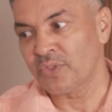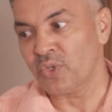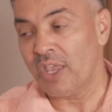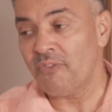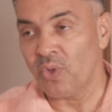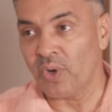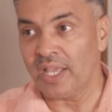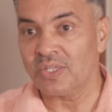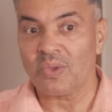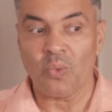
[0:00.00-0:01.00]
So if you
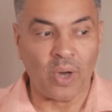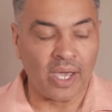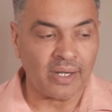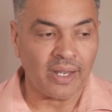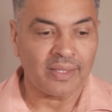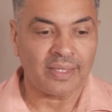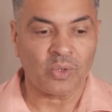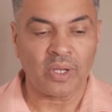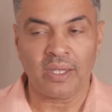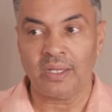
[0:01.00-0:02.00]
raise one
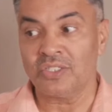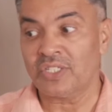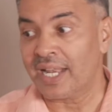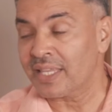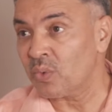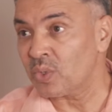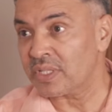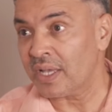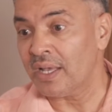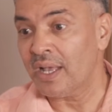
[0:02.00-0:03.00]
that okay, Shailender
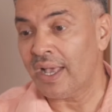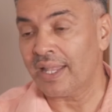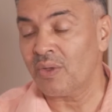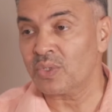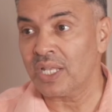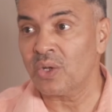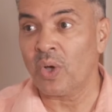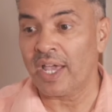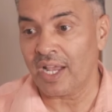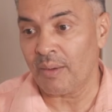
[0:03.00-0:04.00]
was there and he was
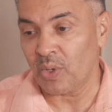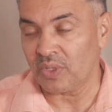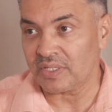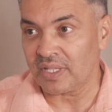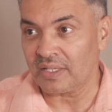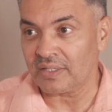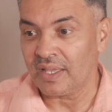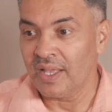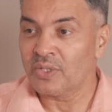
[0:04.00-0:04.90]
inquiring about this thing.